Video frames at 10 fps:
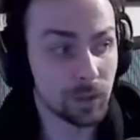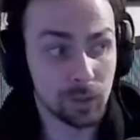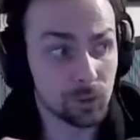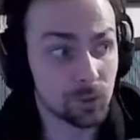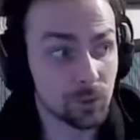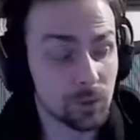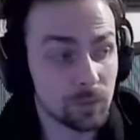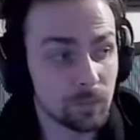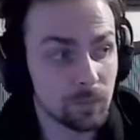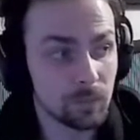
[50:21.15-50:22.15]
They just
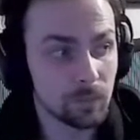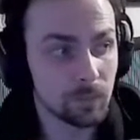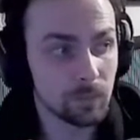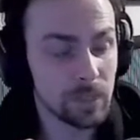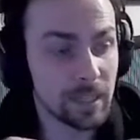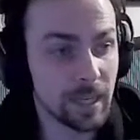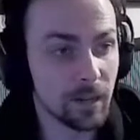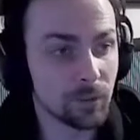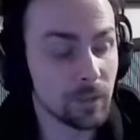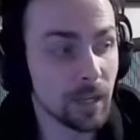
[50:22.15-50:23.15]

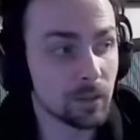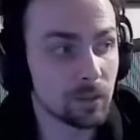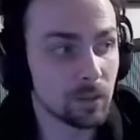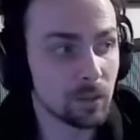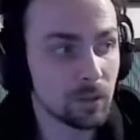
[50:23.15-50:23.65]
tell you that